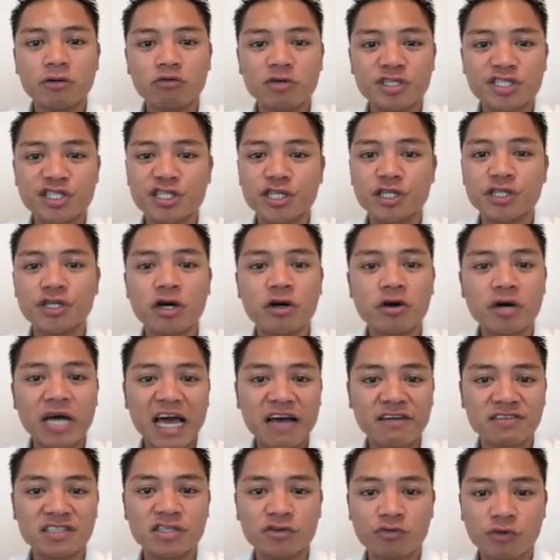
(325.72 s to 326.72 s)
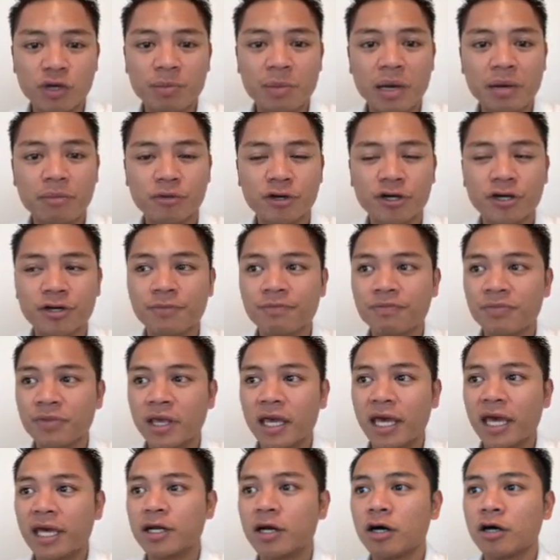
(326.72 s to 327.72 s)
which you don't have to remember.
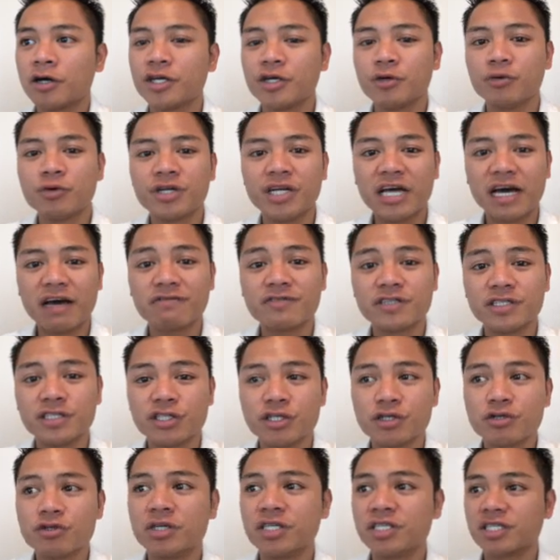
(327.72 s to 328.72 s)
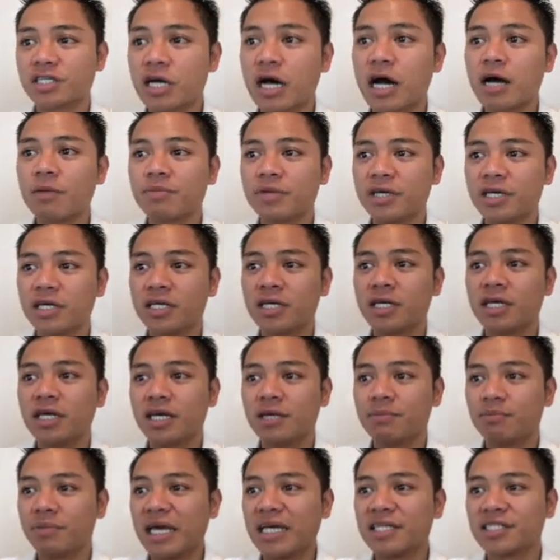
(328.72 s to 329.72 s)
And all you would have to do is copy
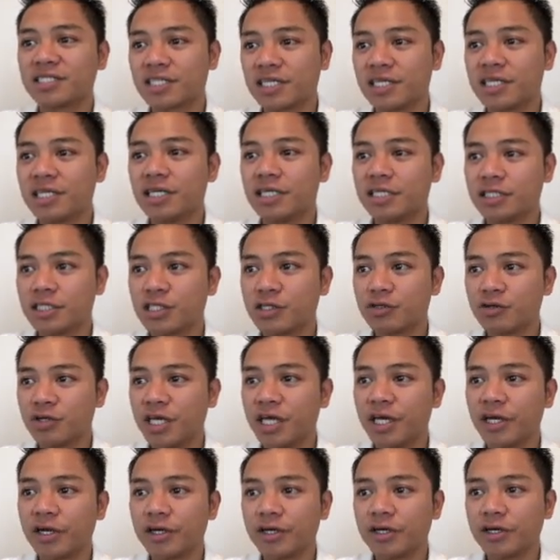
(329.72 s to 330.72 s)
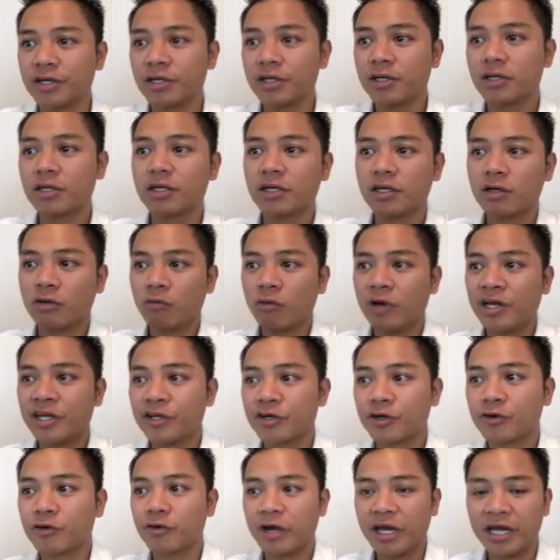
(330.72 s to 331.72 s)
and paste it into here when
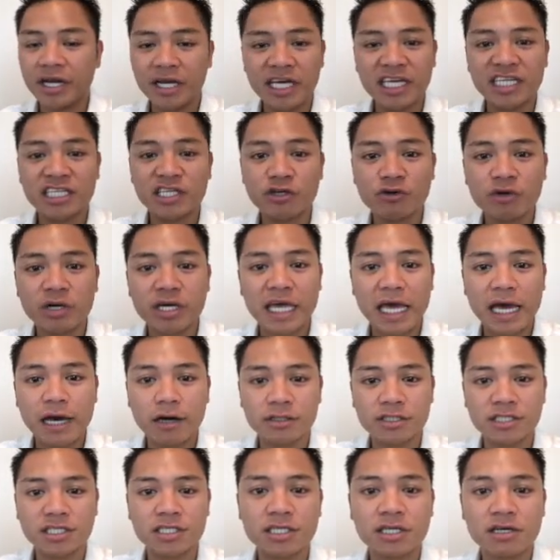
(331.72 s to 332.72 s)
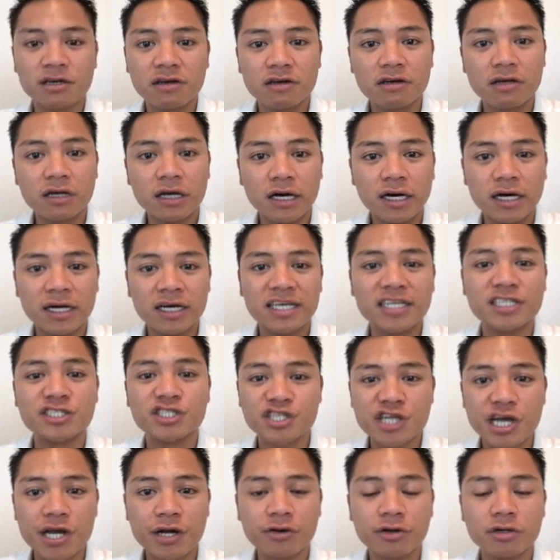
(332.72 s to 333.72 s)
you're creating new accounts in
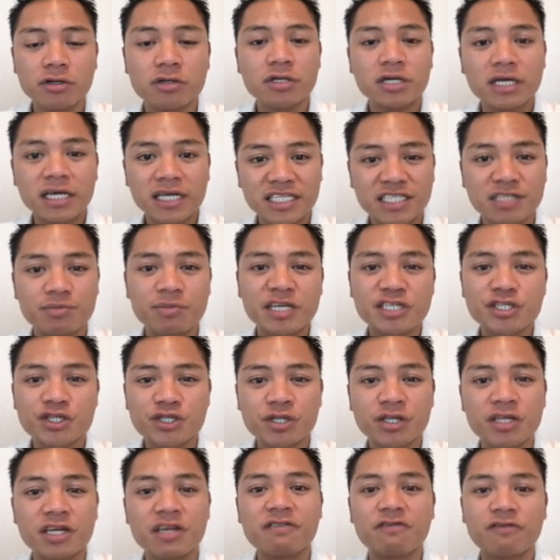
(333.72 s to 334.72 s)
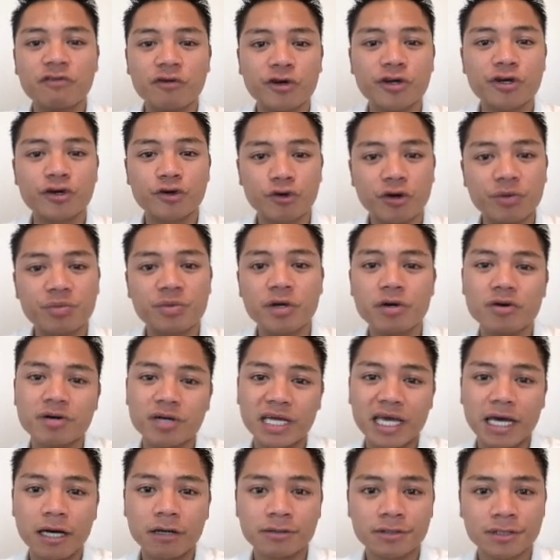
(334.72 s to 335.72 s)
general, especially for your crypto
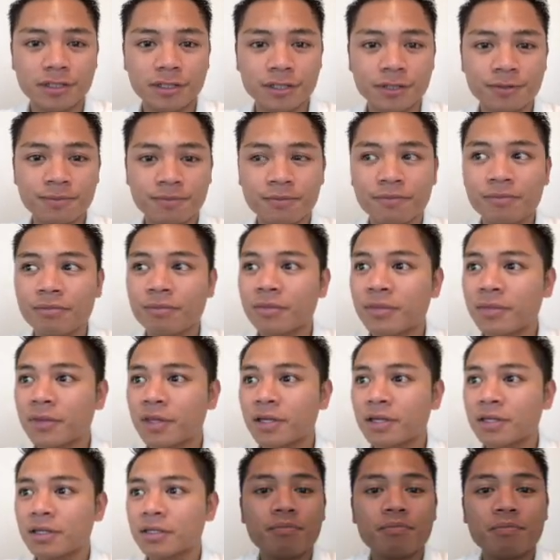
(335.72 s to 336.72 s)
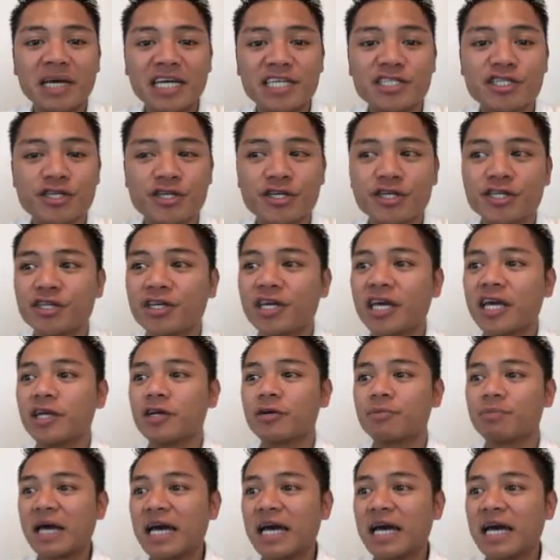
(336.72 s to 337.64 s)
accounts. Make sure you get your